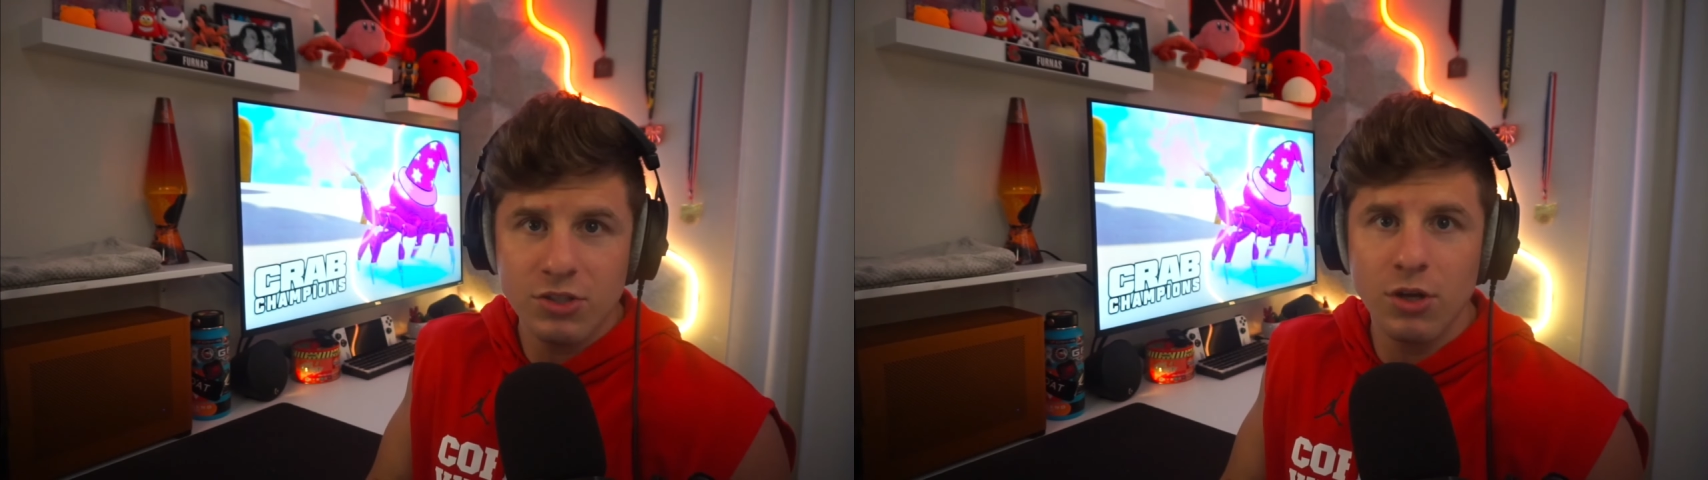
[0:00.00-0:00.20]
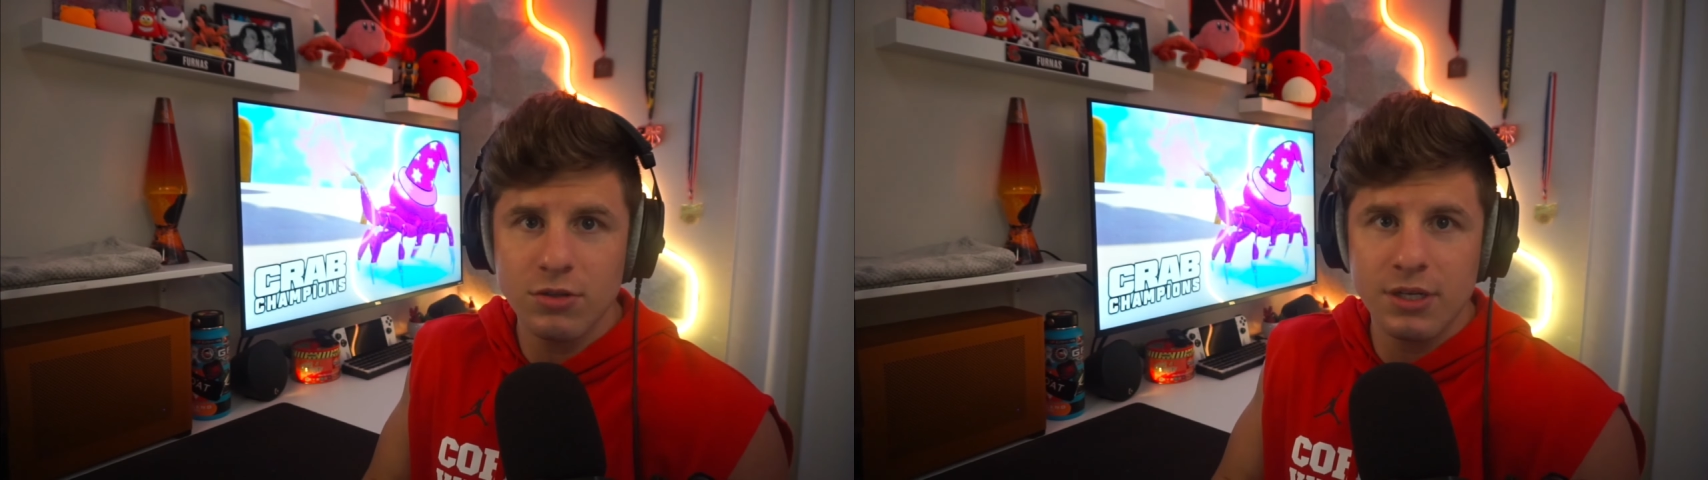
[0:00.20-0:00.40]

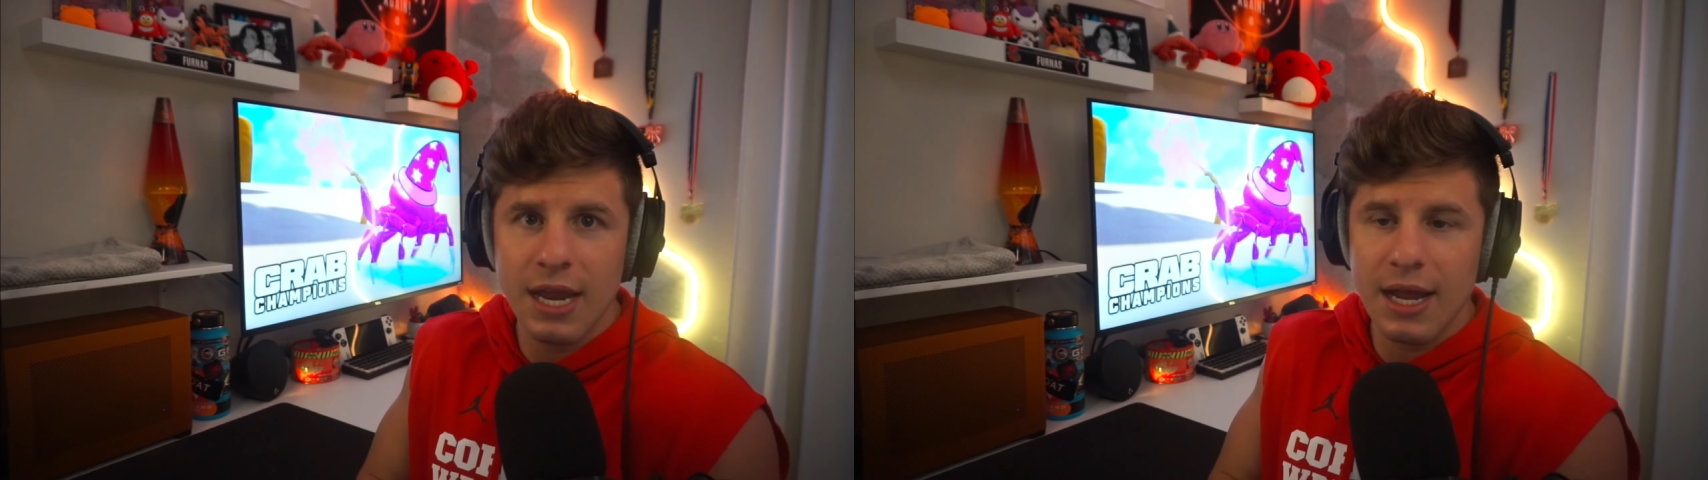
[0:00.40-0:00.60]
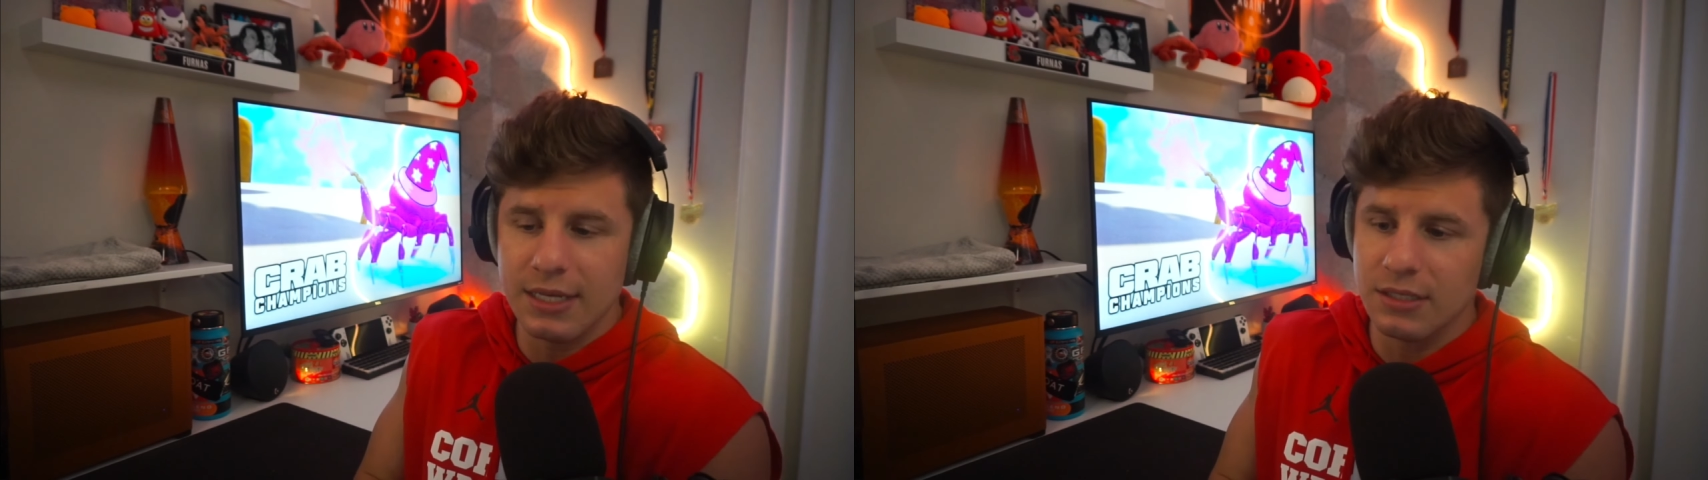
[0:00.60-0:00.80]
it's Ultra
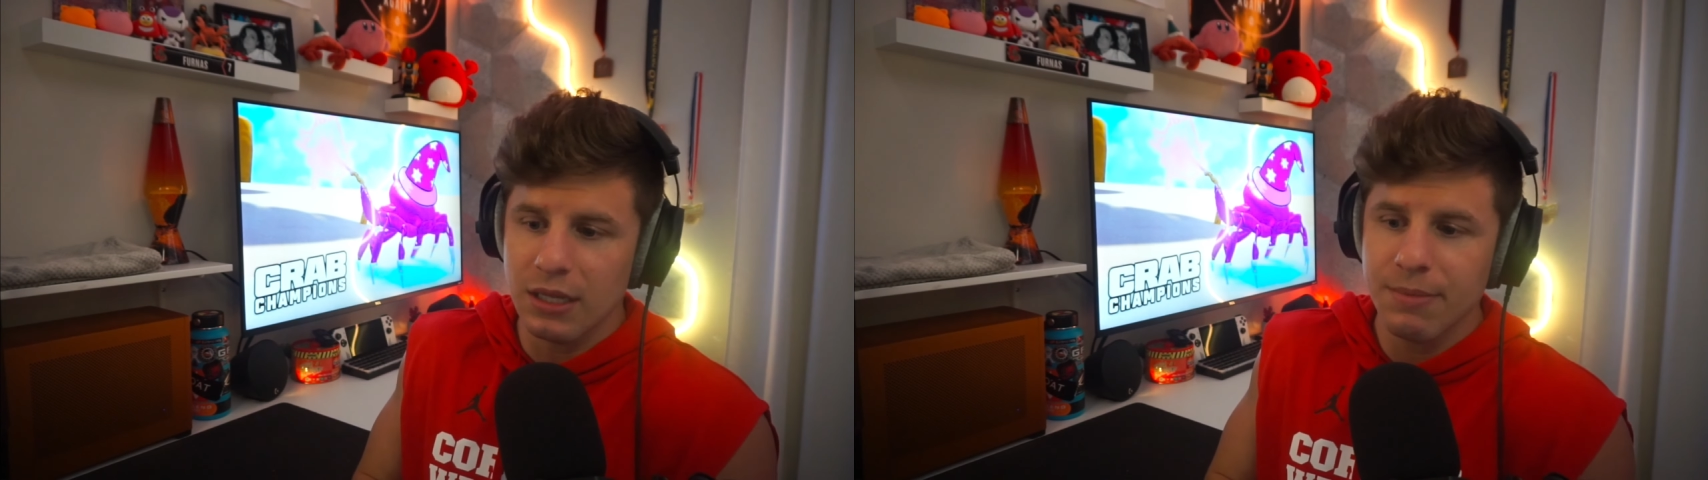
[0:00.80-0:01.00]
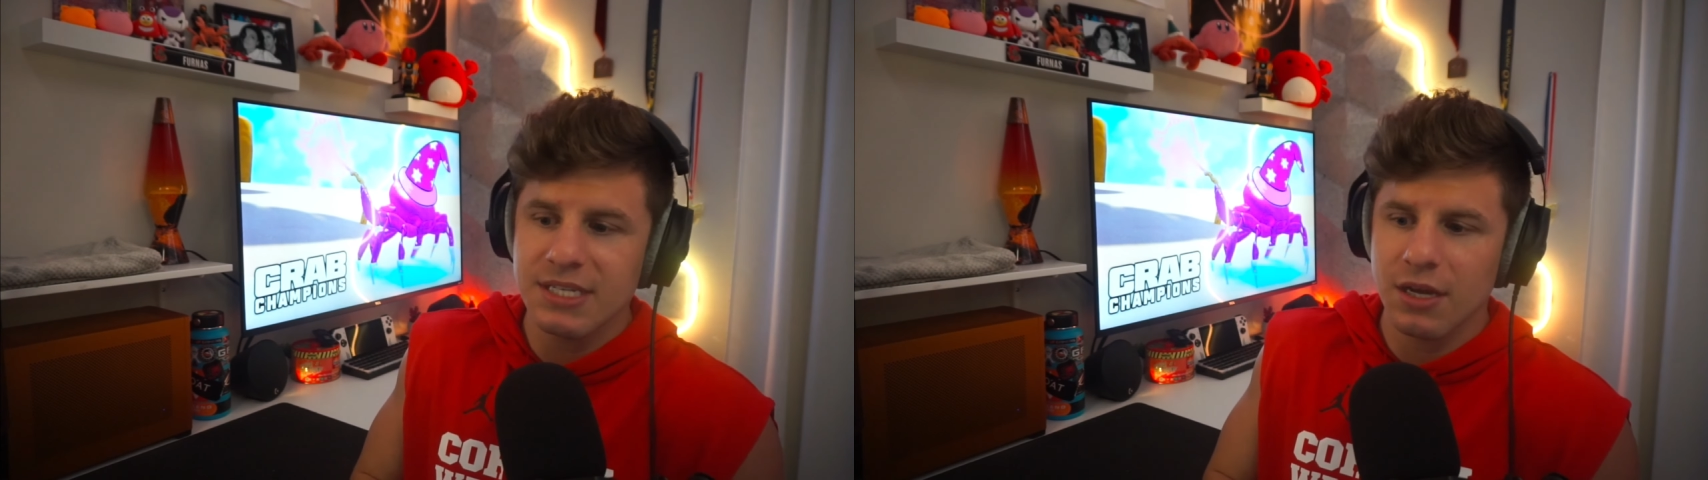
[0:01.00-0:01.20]
Chaos, and
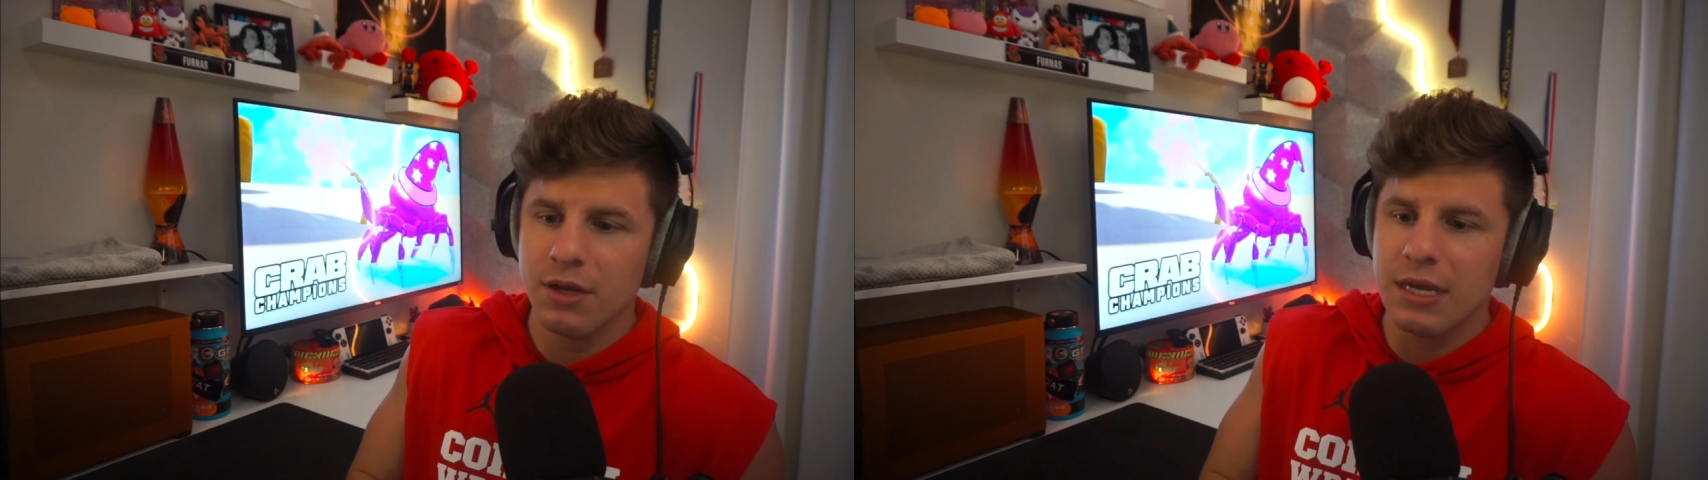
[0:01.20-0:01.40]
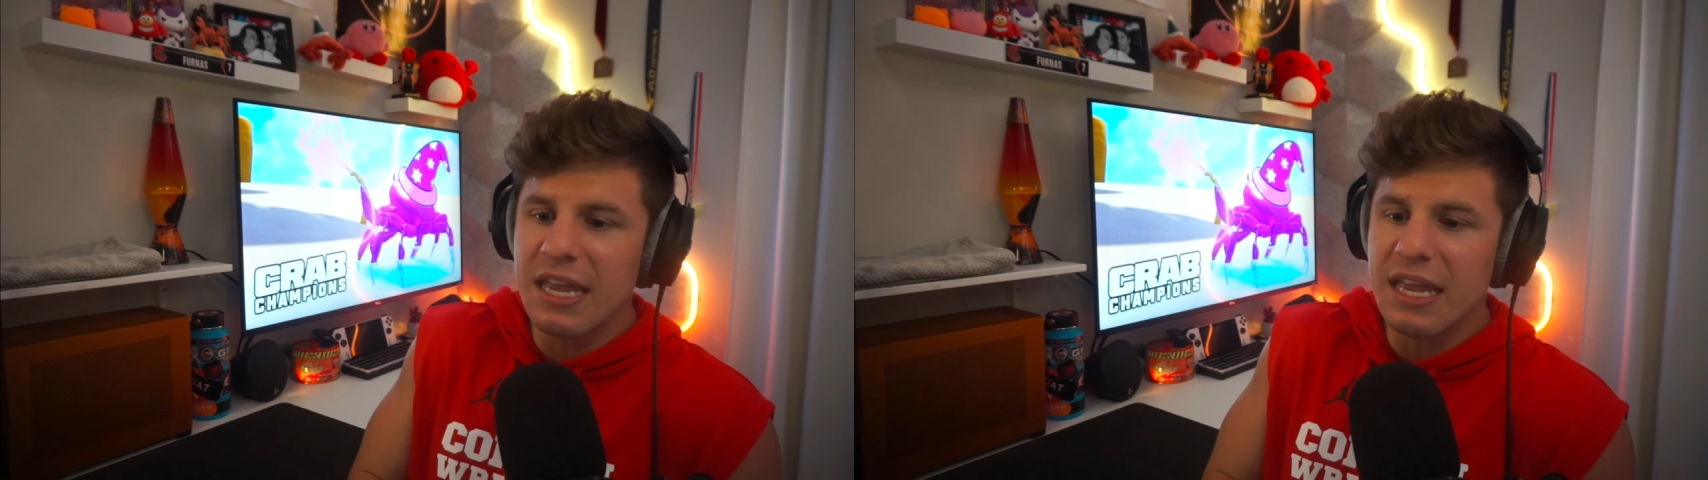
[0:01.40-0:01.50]
let me tell you,